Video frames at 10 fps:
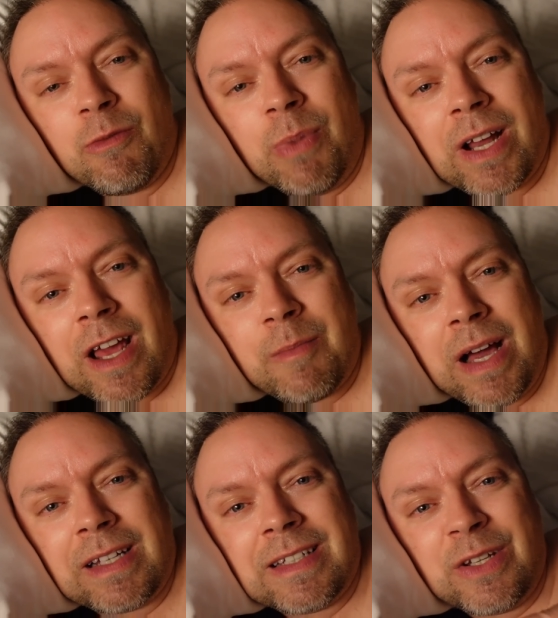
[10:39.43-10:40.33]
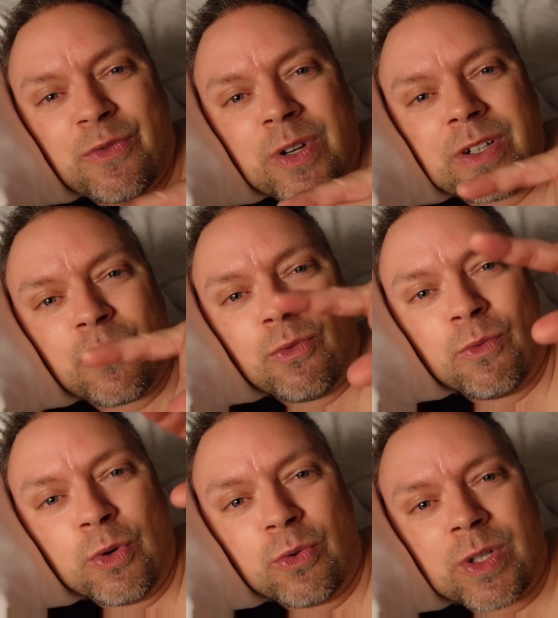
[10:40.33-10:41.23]
but I'm on a different
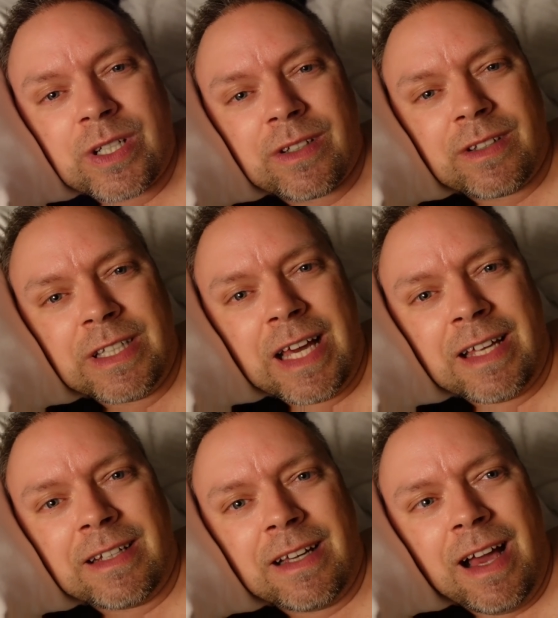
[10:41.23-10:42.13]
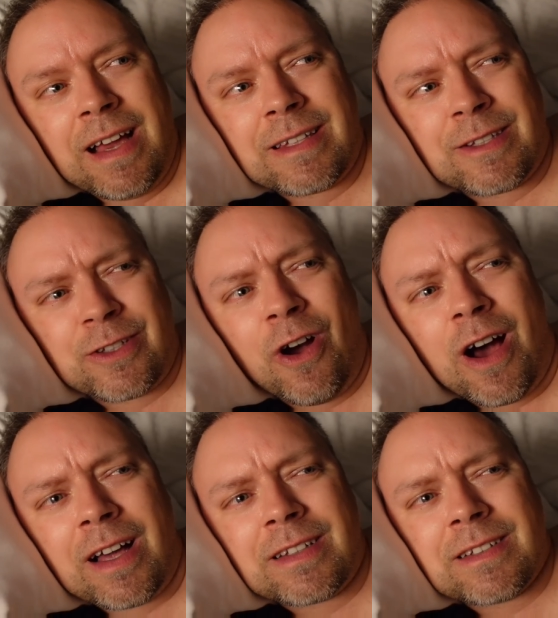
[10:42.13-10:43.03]
route than I
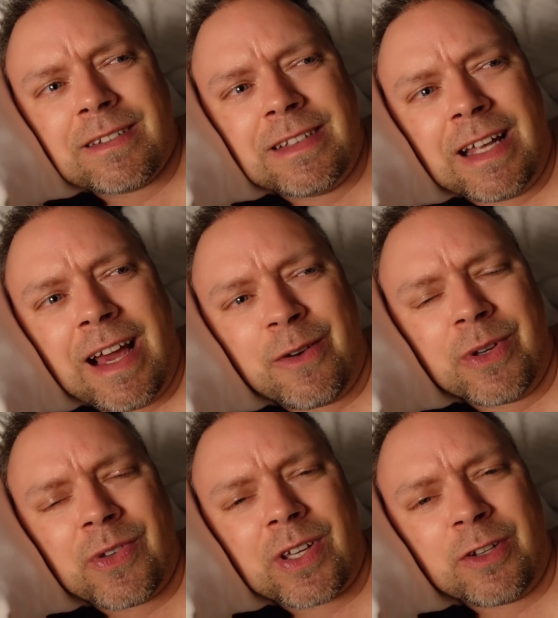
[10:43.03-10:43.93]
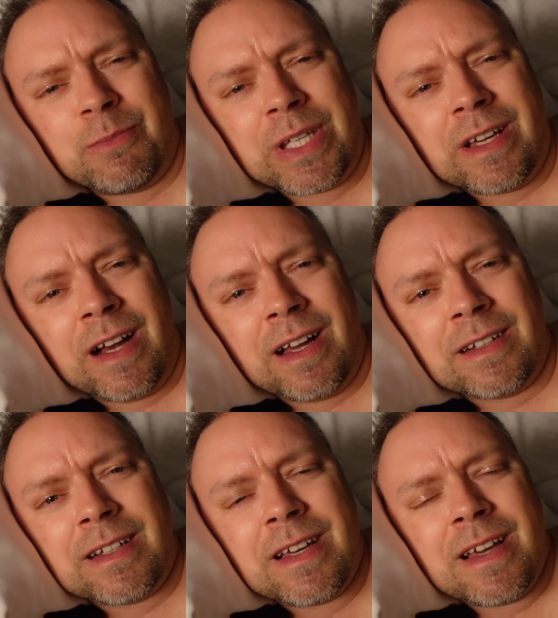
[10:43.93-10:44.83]
thought that I was going to be
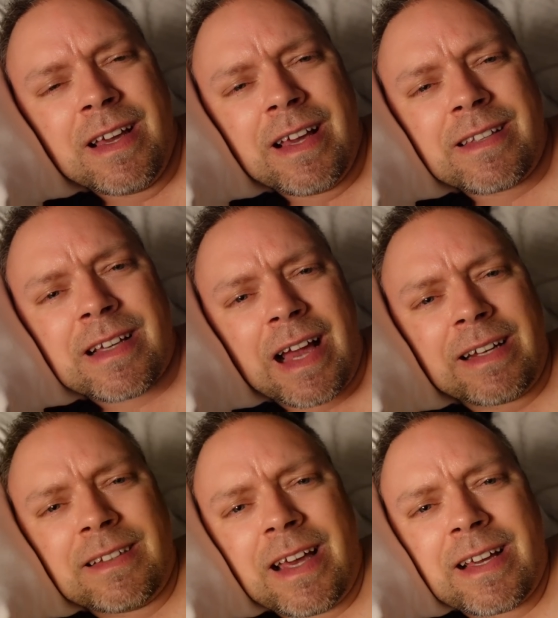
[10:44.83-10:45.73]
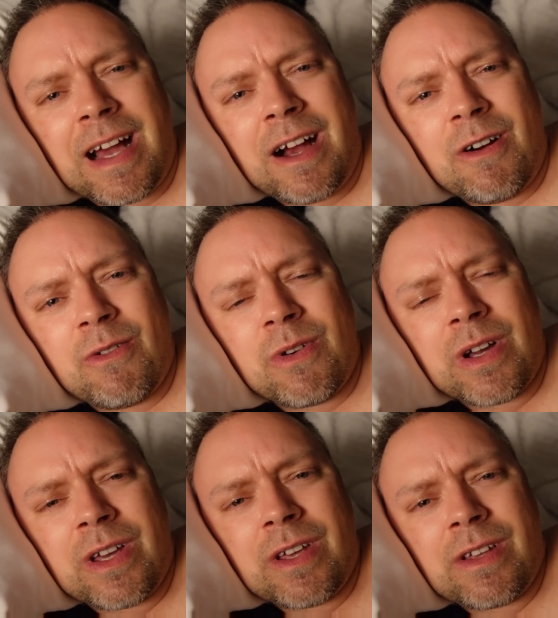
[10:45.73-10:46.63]
on. It's kind of like how
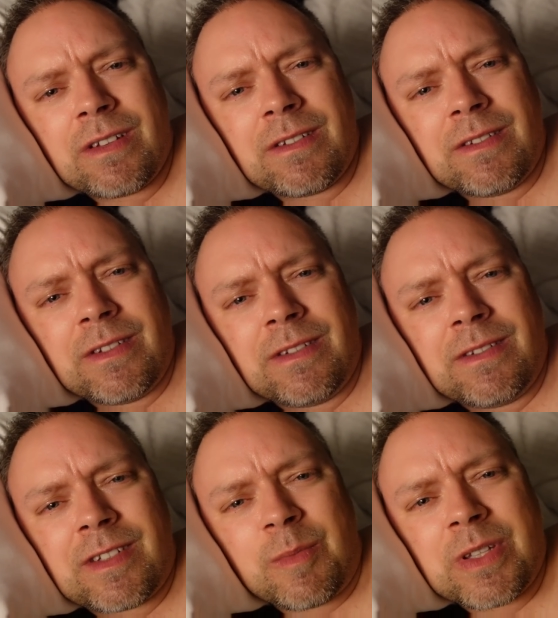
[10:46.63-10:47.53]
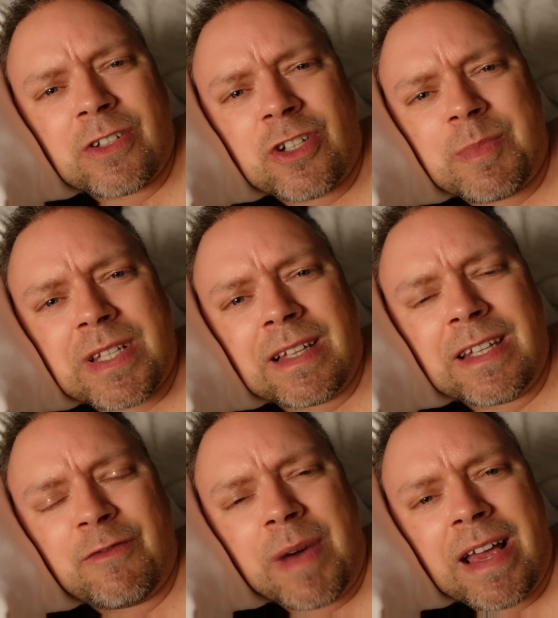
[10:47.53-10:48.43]
some of the ships that
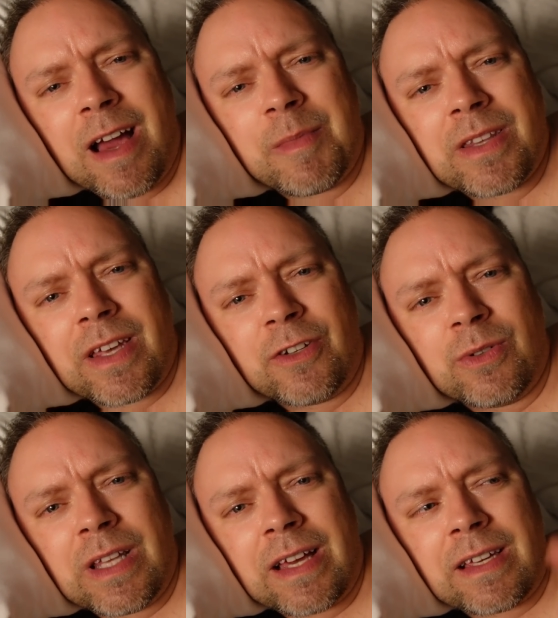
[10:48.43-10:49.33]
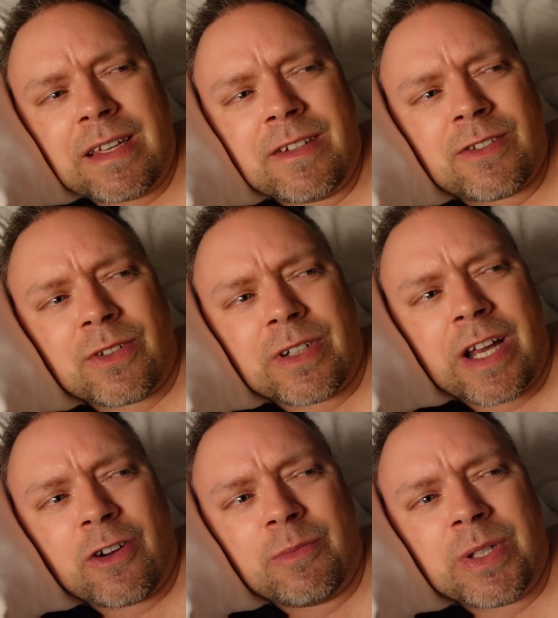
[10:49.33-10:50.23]
leave Miami, they do like Eastern
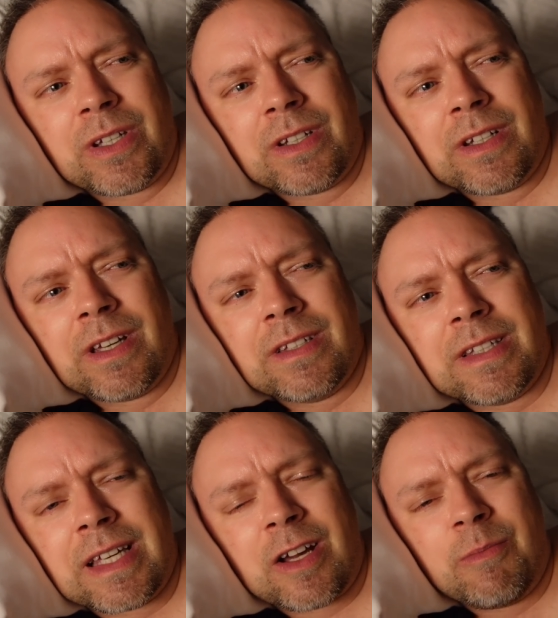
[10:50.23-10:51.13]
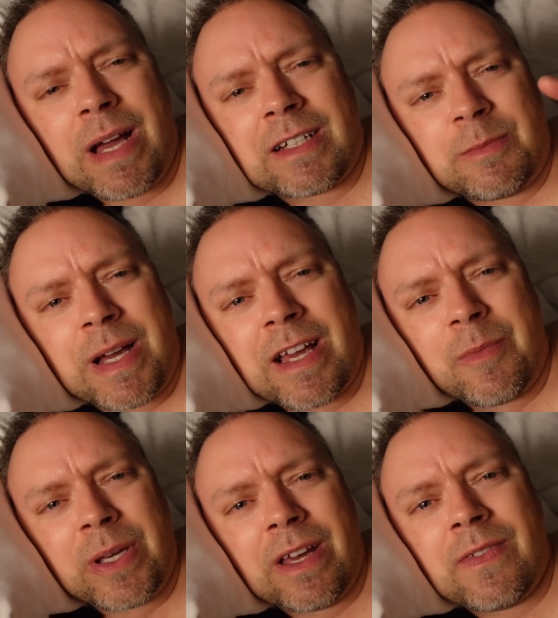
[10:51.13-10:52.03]
Caribbean and then they come back to
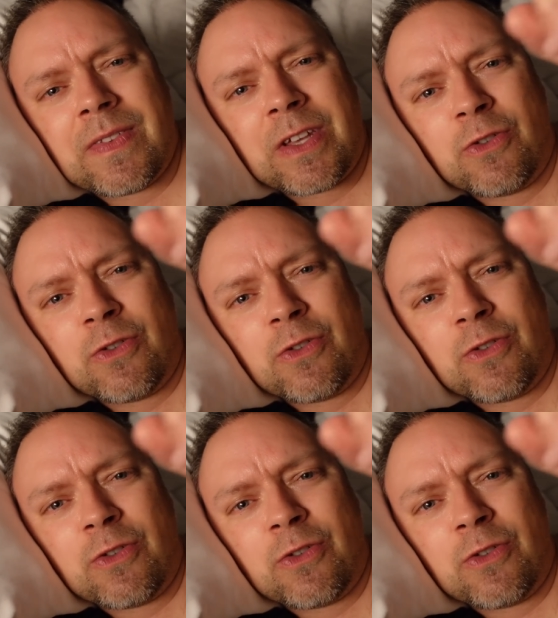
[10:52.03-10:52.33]
Miami, and then they